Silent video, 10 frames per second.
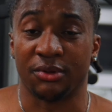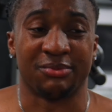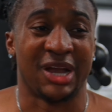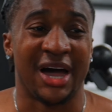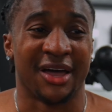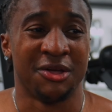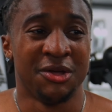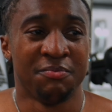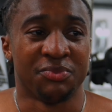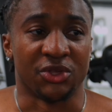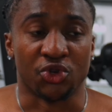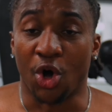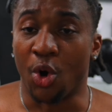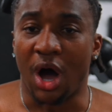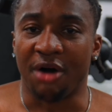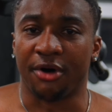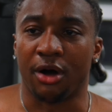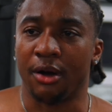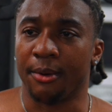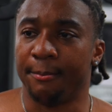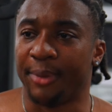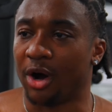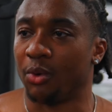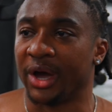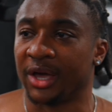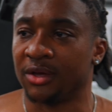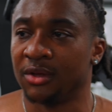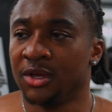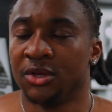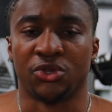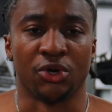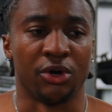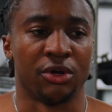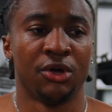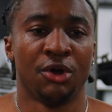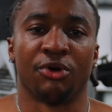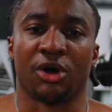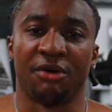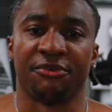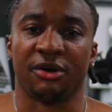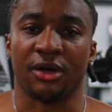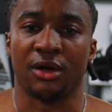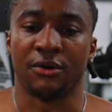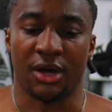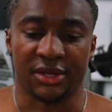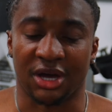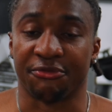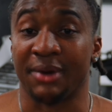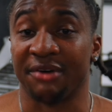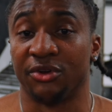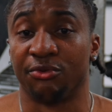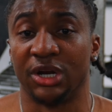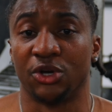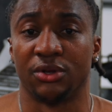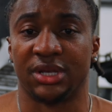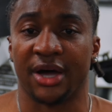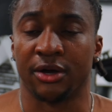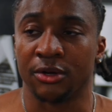Like, there's no other better way to recover aside from having a really good diet.